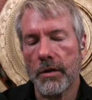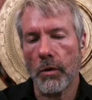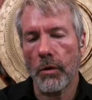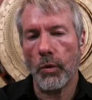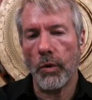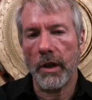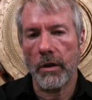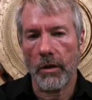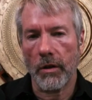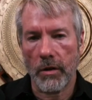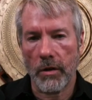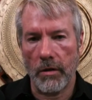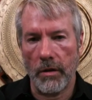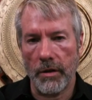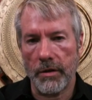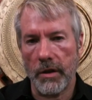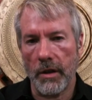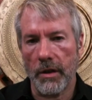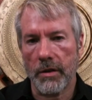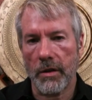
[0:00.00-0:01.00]
weaker
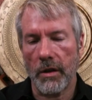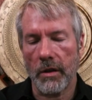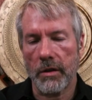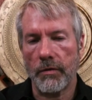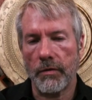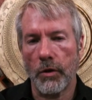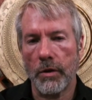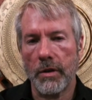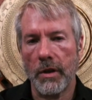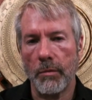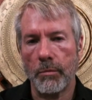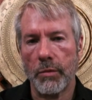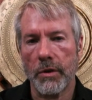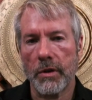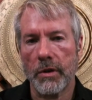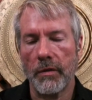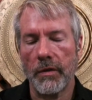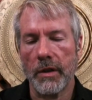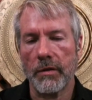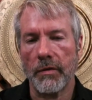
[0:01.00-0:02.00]
currency. It's lost
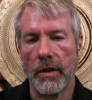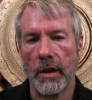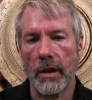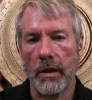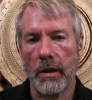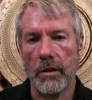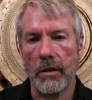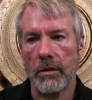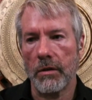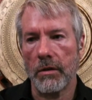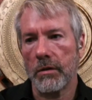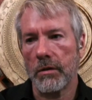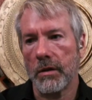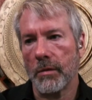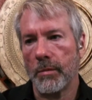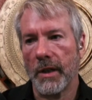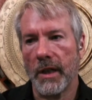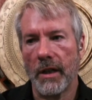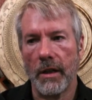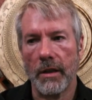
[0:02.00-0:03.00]
14% of its value in
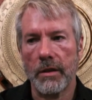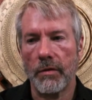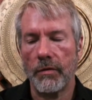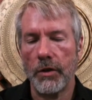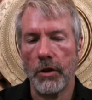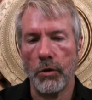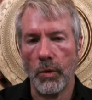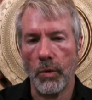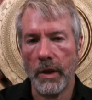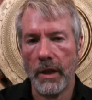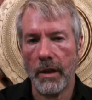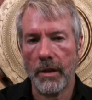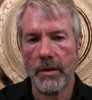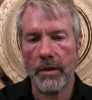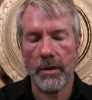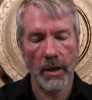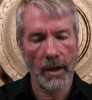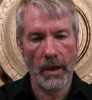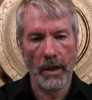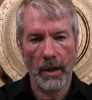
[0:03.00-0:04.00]
the past few
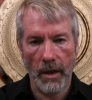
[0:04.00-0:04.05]
weeks.